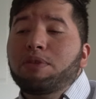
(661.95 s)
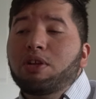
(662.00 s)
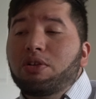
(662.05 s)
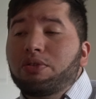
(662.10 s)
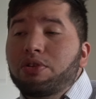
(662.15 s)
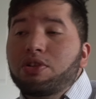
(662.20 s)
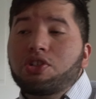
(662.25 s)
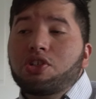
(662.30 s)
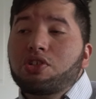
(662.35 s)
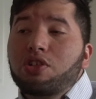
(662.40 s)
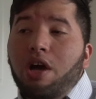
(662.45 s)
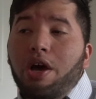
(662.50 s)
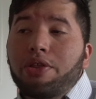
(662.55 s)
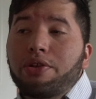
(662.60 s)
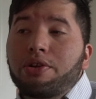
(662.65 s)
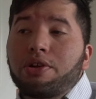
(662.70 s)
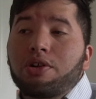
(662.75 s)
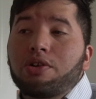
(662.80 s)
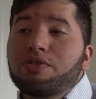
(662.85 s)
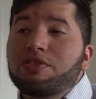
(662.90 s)
you know there's just
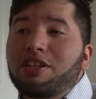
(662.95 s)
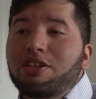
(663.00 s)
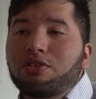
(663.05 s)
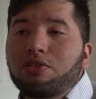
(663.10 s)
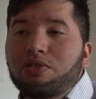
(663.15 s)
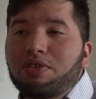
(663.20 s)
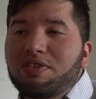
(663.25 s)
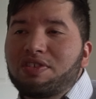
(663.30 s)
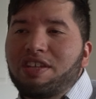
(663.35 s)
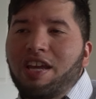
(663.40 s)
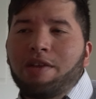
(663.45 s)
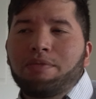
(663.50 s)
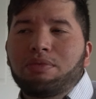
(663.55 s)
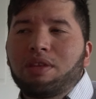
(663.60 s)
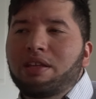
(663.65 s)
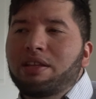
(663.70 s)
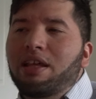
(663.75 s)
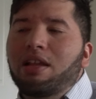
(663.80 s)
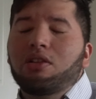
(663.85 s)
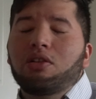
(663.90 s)
other girls that do the same
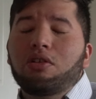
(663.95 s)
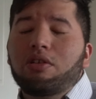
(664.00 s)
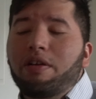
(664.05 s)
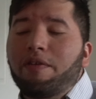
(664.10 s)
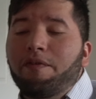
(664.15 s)
thing that look